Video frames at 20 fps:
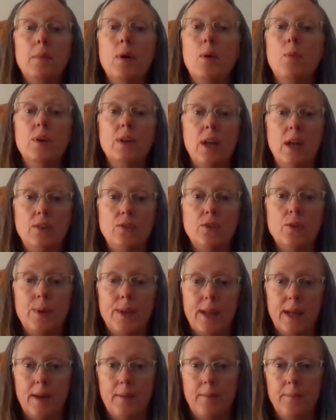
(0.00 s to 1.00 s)
But we're not
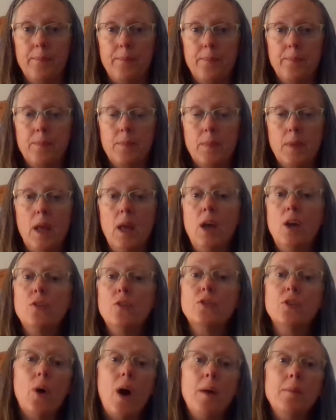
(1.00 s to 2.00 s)
doing it.
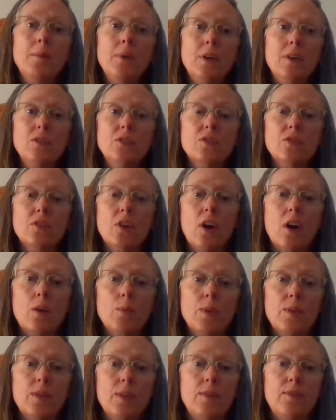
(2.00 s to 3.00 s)
So I'm going to
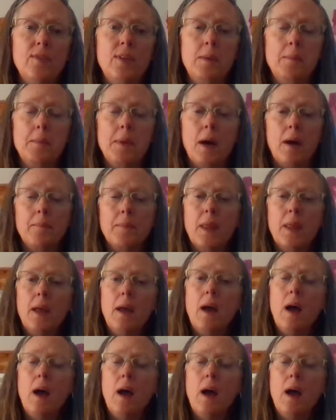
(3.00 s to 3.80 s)
start with the female.